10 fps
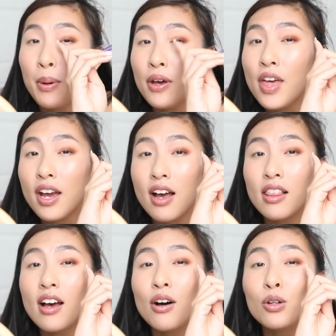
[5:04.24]
put that
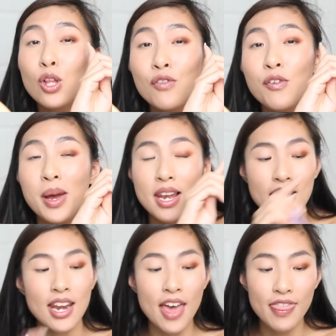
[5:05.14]
color all over my
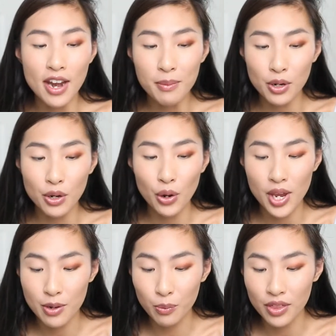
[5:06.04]
lid, and then I'm going to go
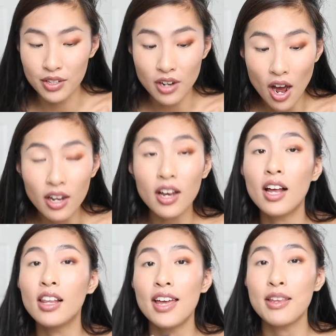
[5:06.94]
in with a darker
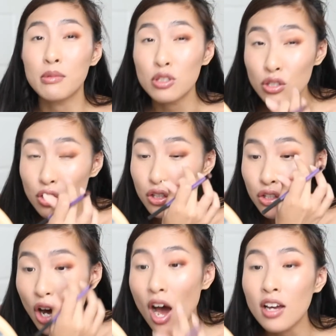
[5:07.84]
color, and I'm just going to
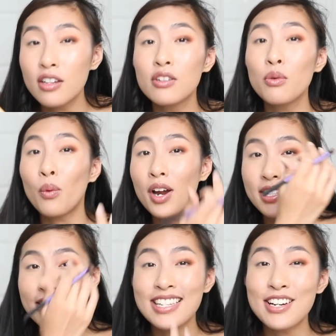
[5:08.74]
darken where
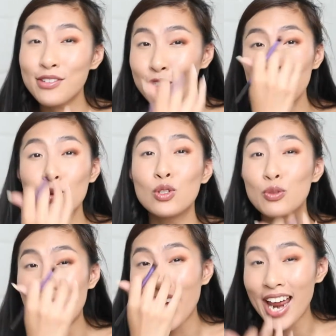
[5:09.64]
it's nearer towards
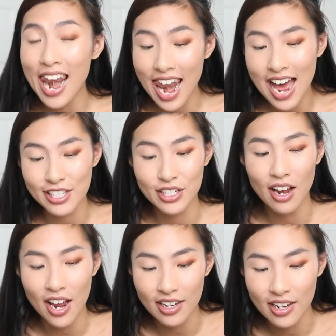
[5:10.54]
my lash
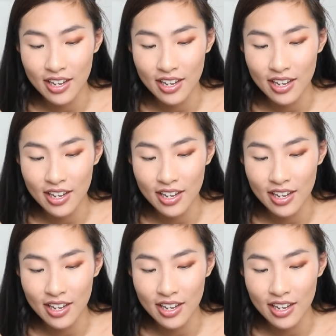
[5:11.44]
line.